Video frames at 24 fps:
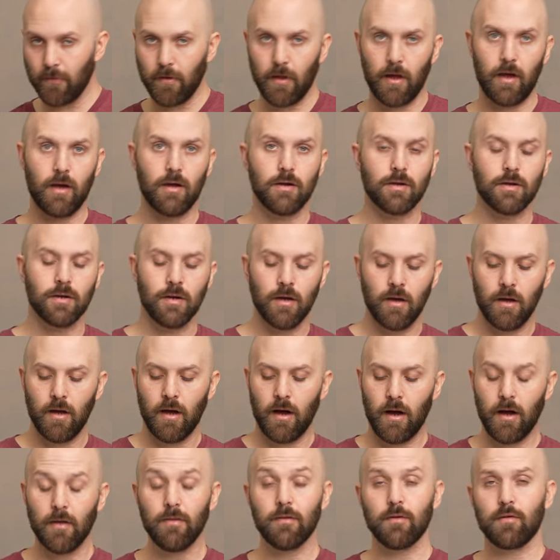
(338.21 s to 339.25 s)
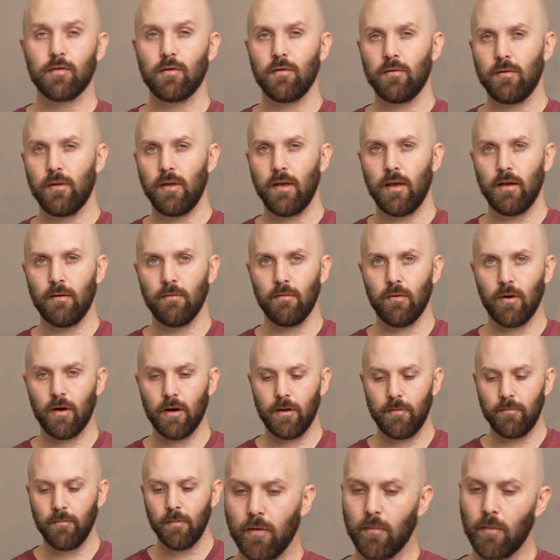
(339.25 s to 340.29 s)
flash on the Sony A1,